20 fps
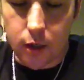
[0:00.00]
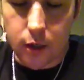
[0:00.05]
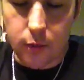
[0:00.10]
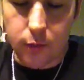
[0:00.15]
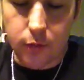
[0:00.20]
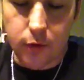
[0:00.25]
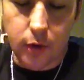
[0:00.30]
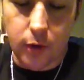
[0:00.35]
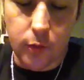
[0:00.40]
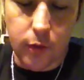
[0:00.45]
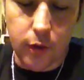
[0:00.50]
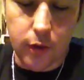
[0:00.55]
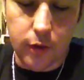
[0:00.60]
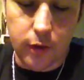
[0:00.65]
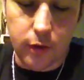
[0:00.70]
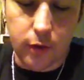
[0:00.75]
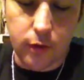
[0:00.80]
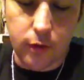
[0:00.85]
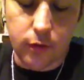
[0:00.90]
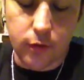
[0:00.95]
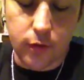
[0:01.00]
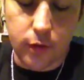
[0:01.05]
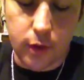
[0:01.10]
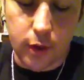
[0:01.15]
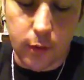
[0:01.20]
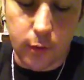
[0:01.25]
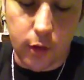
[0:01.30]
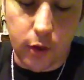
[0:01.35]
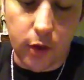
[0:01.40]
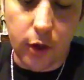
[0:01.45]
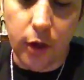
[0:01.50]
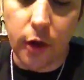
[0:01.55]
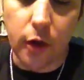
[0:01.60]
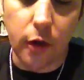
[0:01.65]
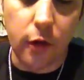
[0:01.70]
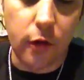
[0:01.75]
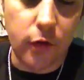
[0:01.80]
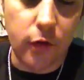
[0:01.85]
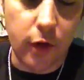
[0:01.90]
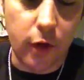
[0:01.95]
It's not a big deal. I'm not going to
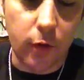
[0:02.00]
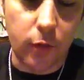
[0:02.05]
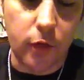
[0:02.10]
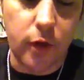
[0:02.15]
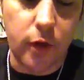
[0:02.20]
use them